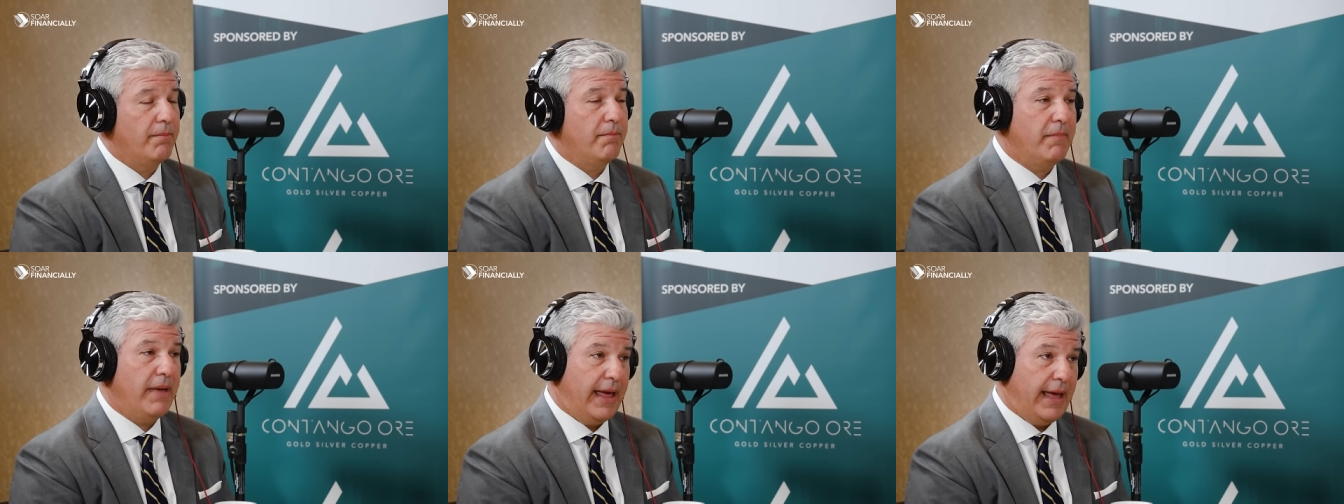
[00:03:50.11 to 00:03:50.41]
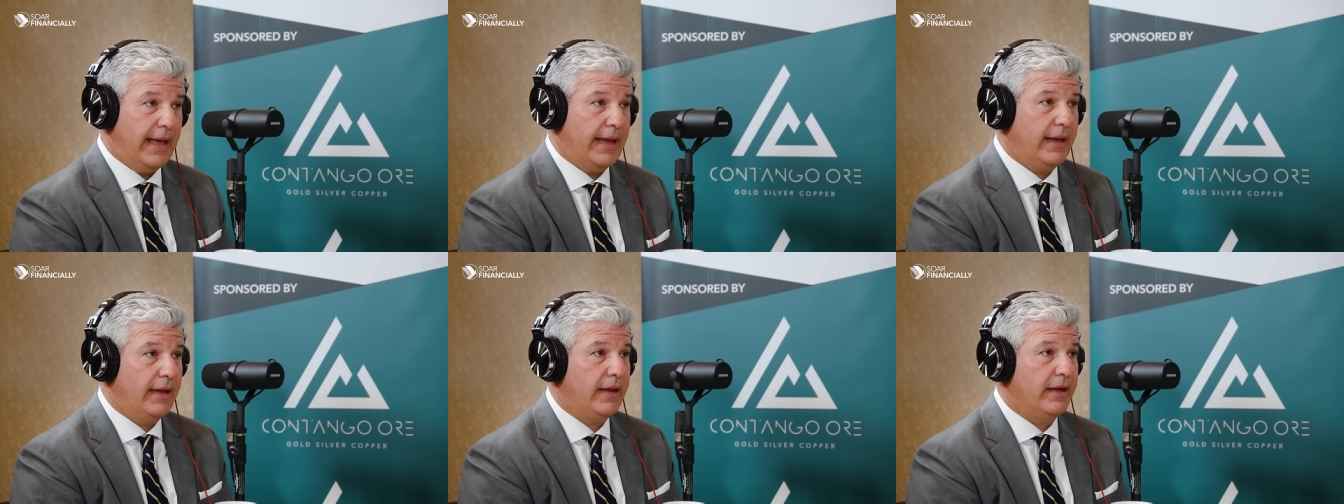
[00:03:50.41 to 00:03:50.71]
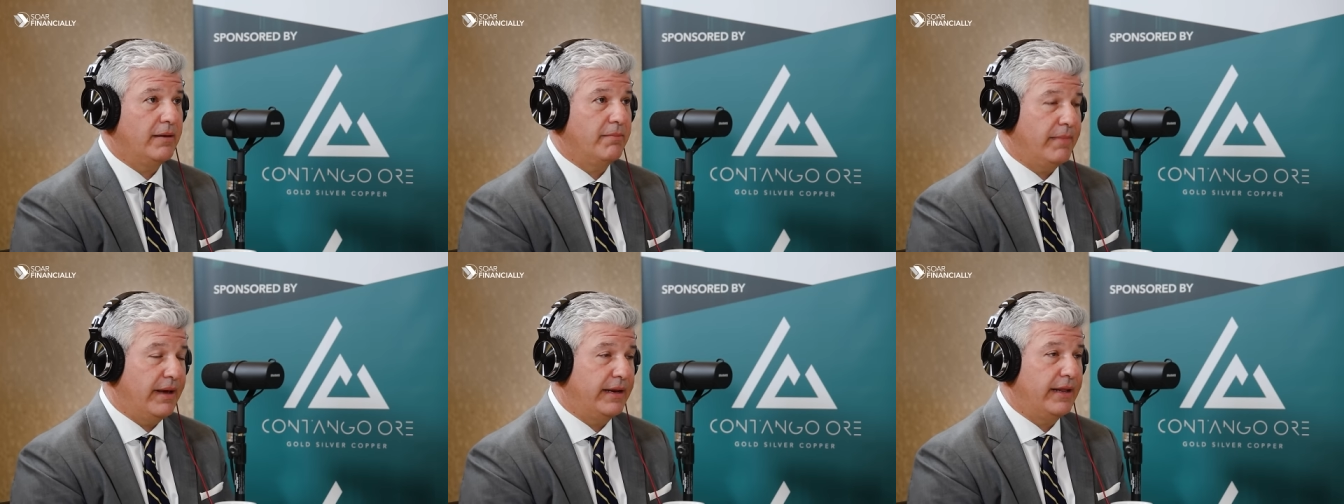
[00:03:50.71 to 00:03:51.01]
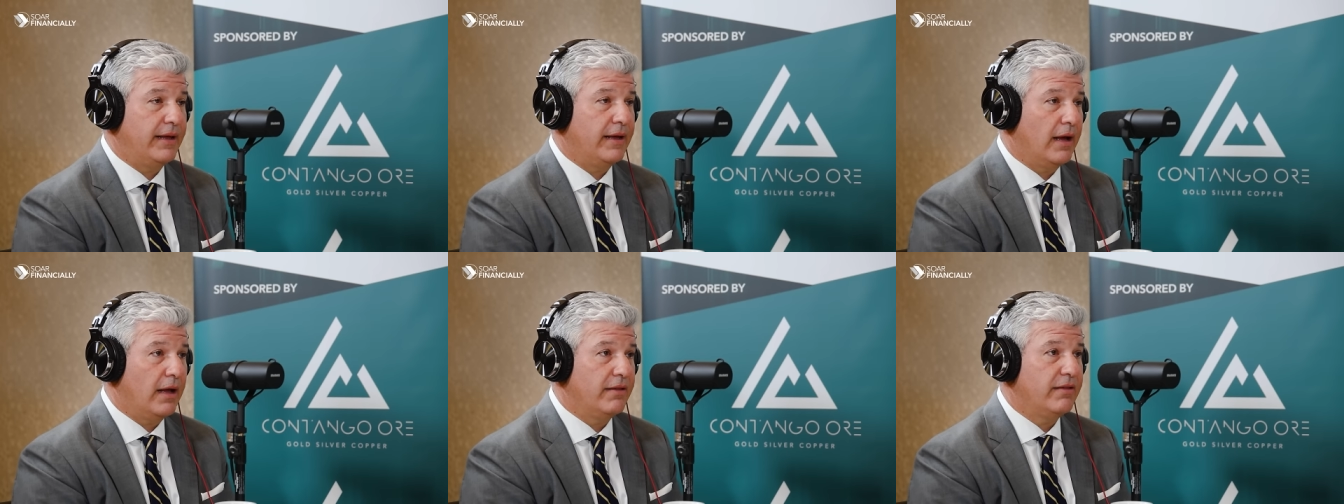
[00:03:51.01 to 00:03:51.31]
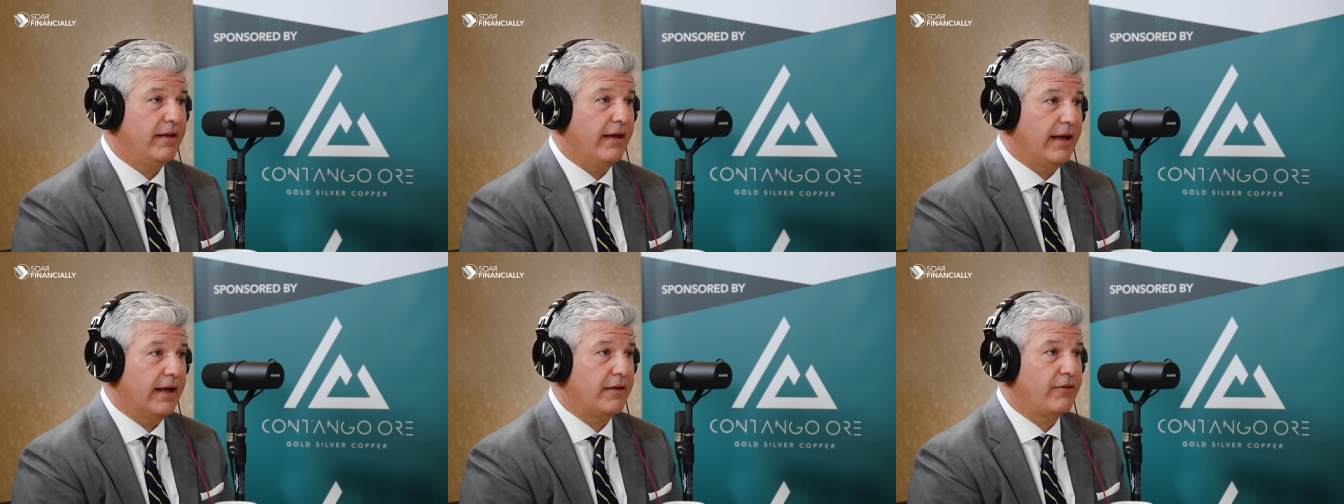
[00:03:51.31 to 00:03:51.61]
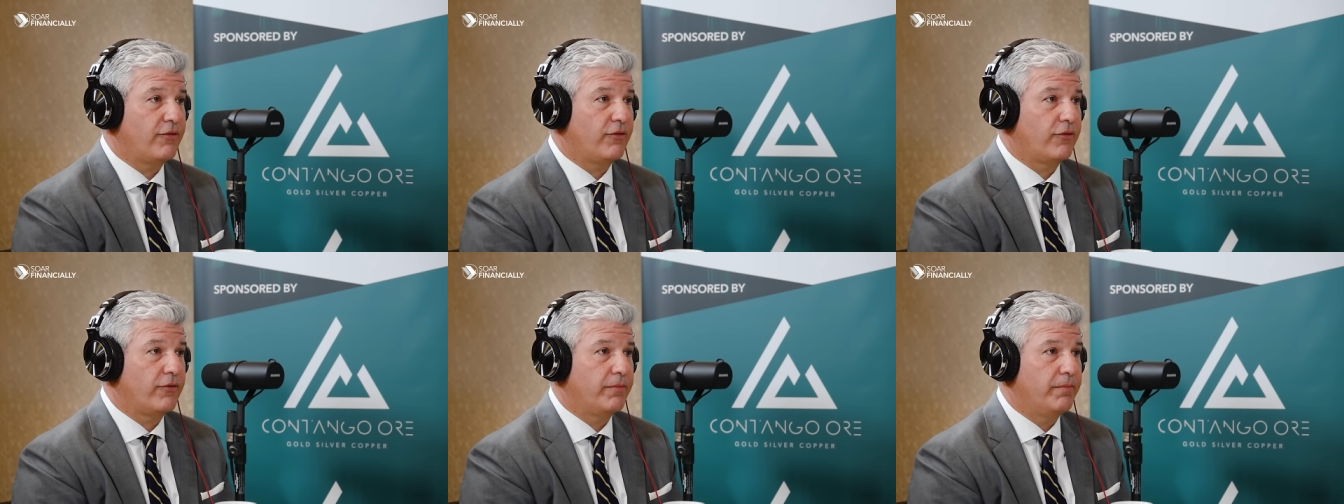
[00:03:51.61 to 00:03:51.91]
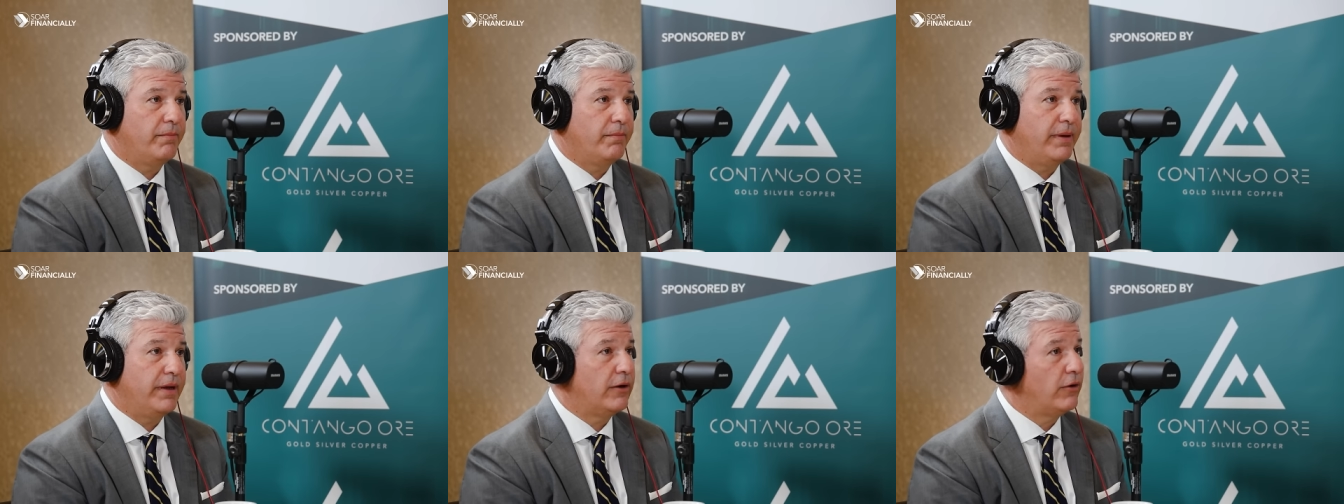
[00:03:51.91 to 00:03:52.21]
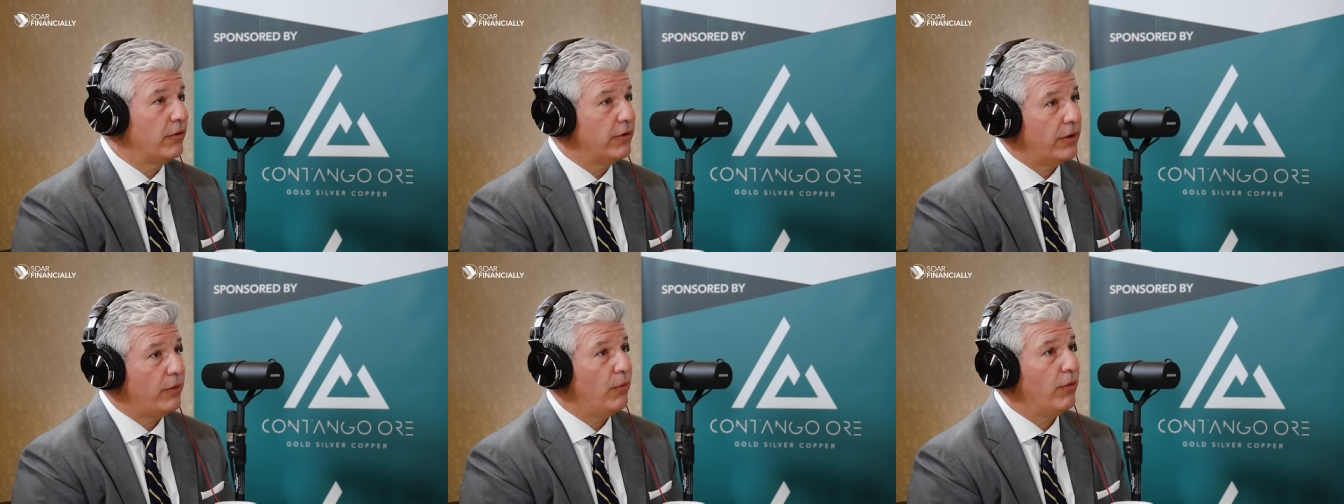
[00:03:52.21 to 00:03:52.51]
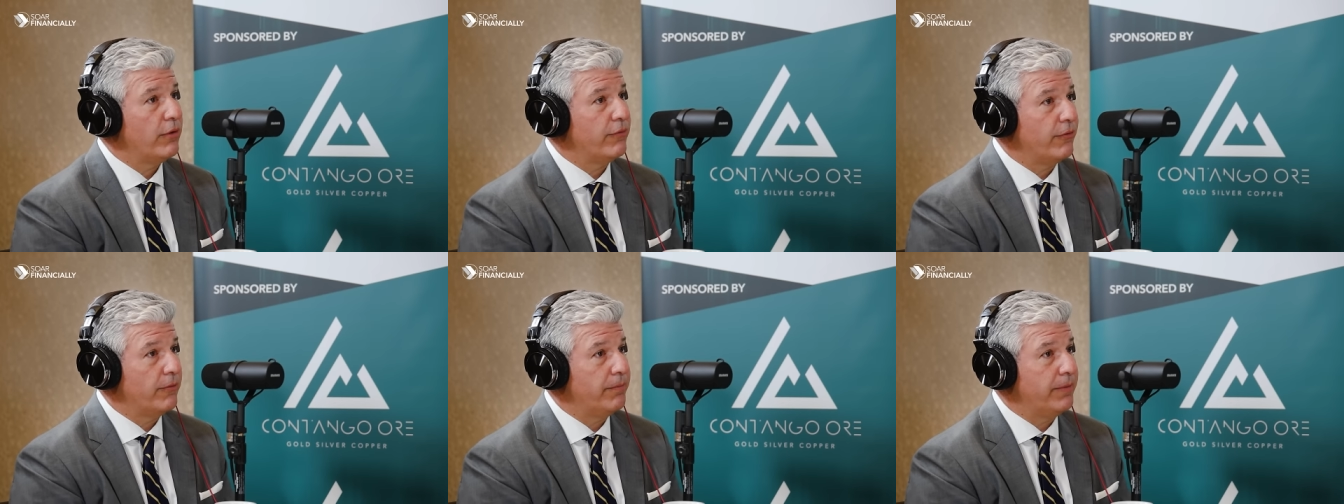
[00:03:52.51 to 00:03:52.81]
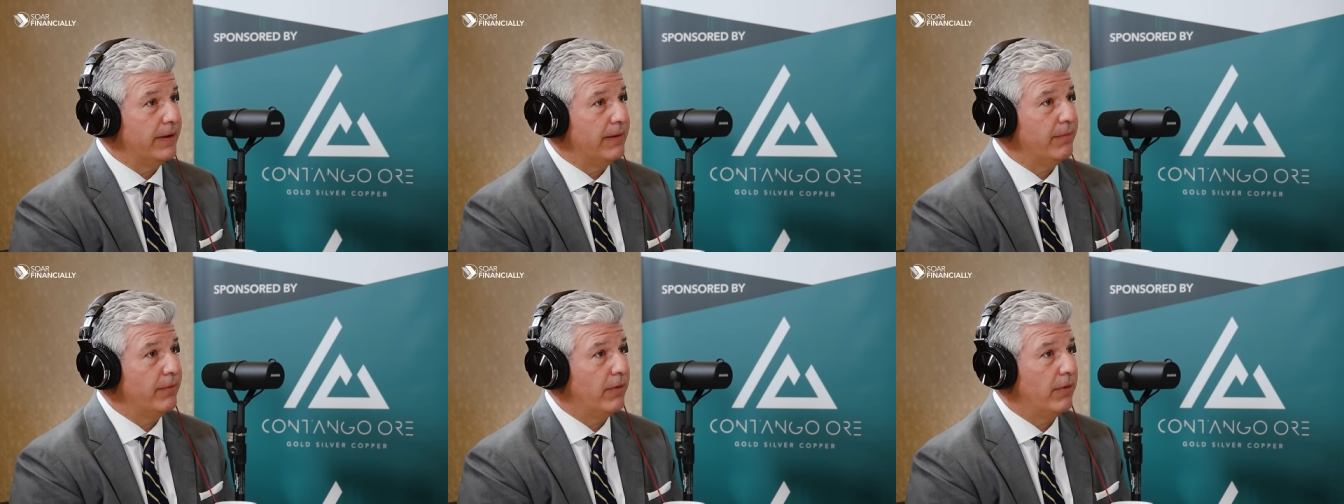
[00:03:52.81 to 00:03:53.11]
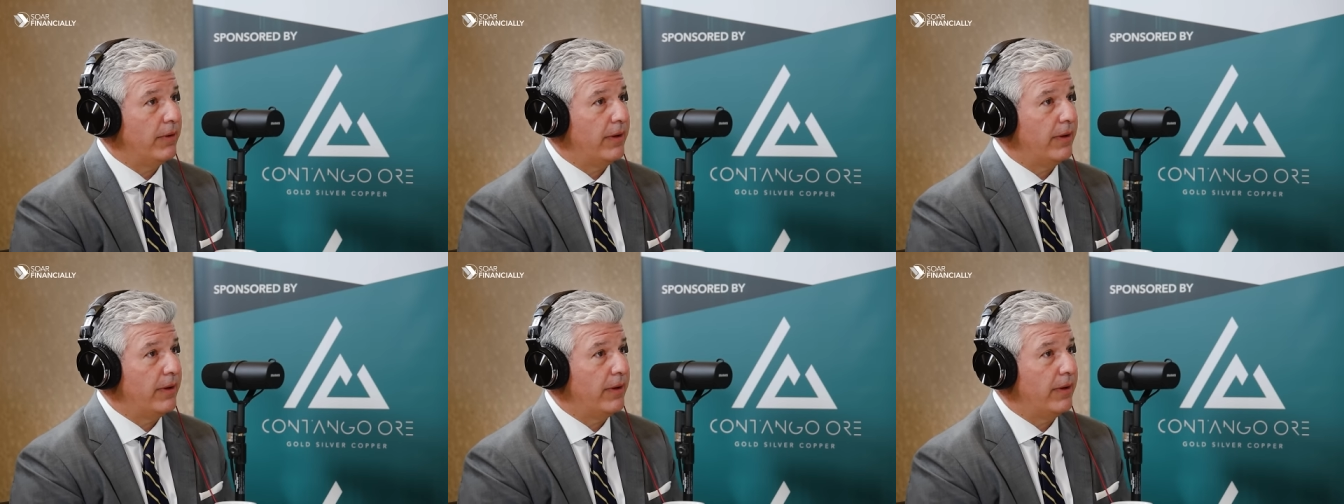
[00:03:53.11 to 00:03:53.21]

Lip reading: may, in many contexts, be a dirty word for people.